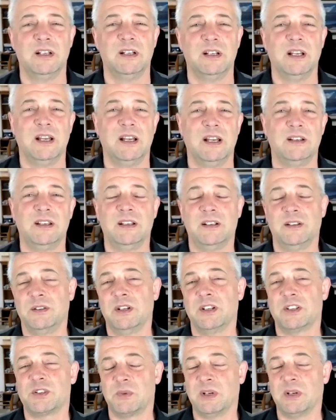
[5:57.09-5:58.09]

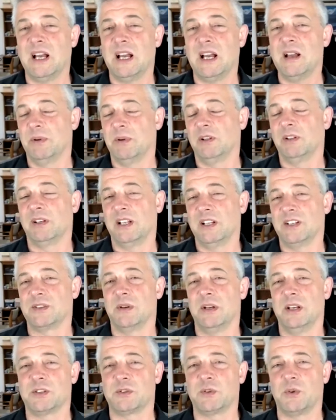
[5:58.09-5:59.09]
its reliability
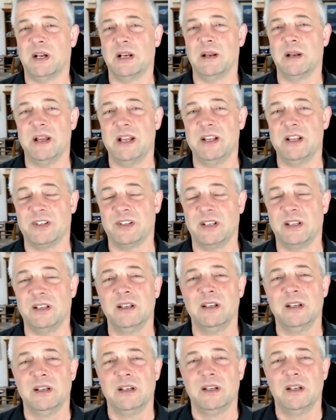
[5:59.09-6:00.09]
is quite amazing.
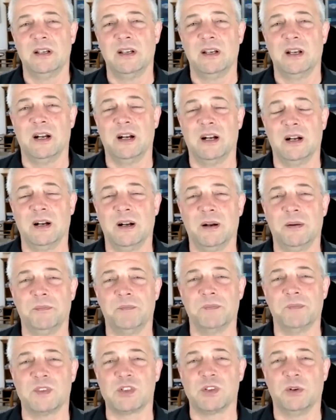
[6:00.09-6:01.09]

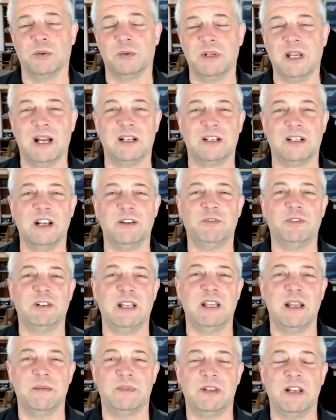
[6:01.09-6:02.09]
So yeah,
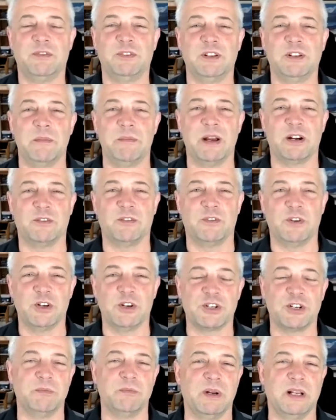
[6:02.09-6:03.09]
definitely a better
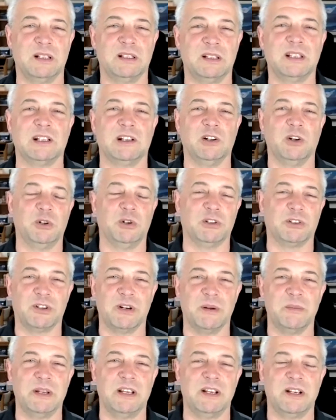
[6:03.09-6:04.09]
version, a little older.
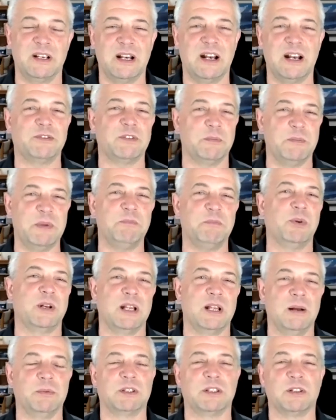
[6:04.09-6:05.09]
I mean, you're gonna have to be
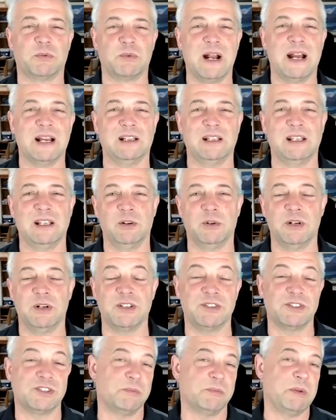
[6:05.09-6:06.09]
putting up with the rattling
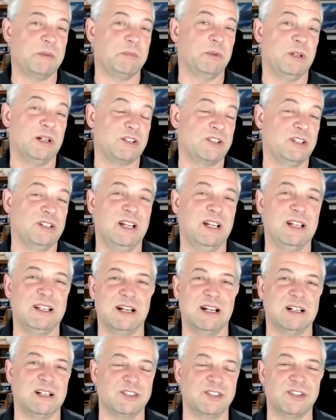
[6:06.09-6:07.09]
noise, and some people actually like
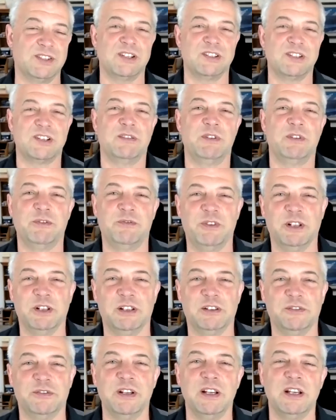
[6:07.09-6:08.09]
that because it does give you a feel
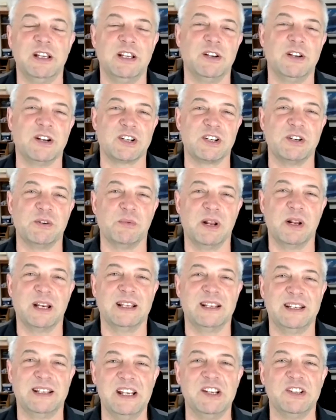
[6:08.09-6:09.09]
of you're actually running
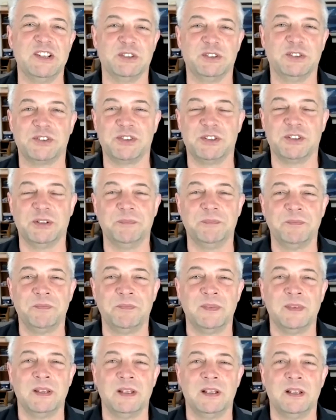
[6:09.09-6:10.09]
a diesel. So,
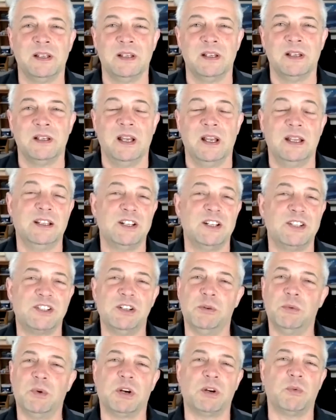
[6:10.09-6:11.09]
and they
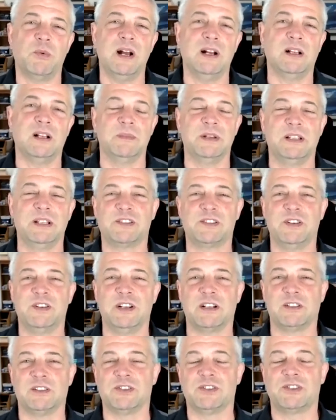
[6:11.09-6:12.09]
still work well. I mean, this
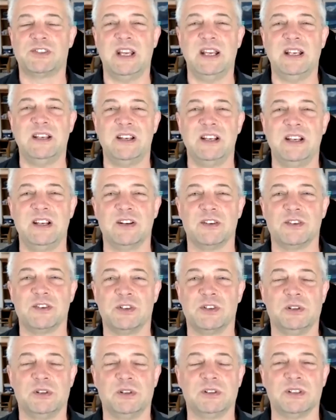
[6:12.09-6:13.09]
vehicle's 18 years
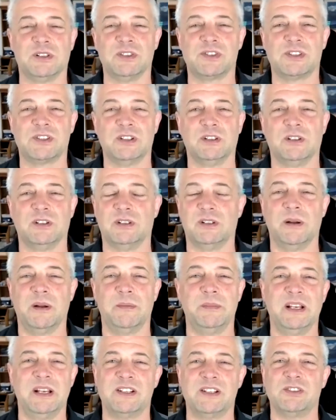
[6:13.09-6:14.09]
old and still, I
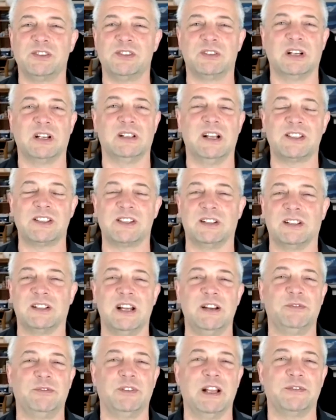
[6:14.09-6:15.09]
mean, it's still got lots of
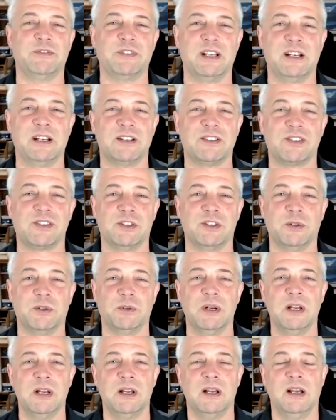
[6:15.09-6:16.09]
life left in it. So,
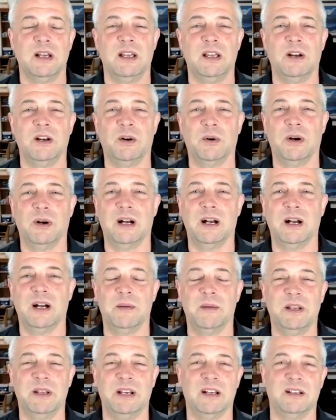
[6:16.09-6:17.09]
you know, I
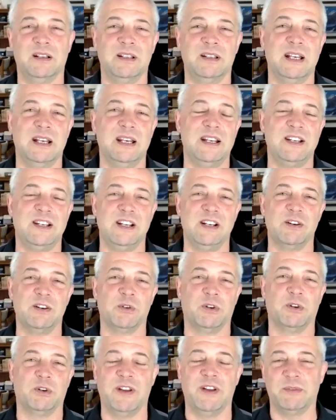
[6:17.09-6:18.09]
mean, an
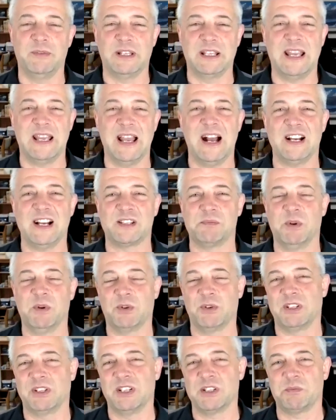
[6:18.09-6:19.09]
18-year-old van with a gas
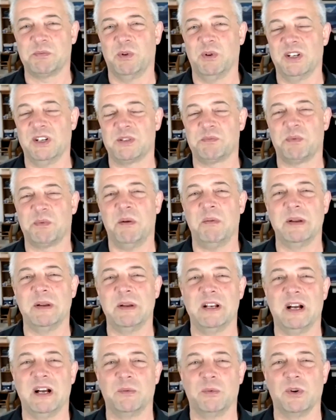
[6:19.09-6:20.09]
motor at this point is probably
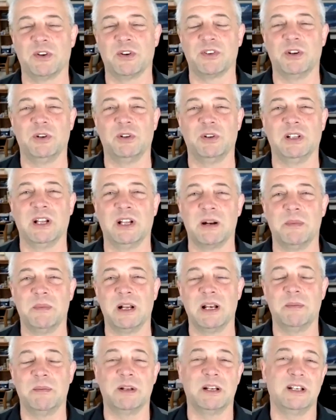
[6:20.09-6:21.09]
not worth a whole lot of
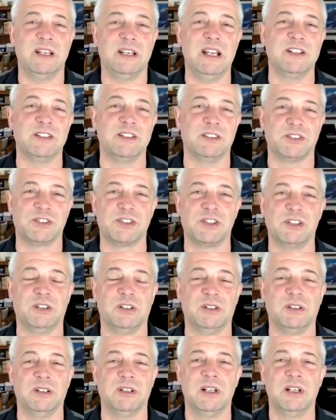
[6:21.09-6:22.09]
money, but a diesel
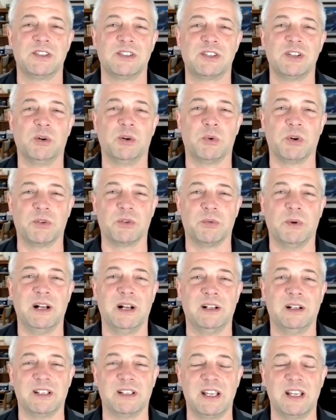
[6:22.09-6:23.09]
still
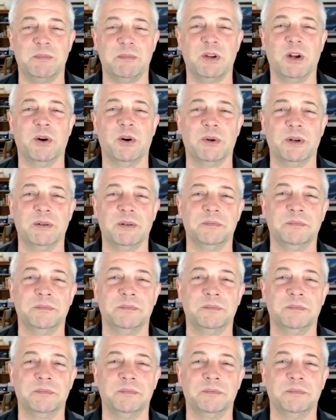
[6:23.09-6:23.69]
worthwhile to keep going.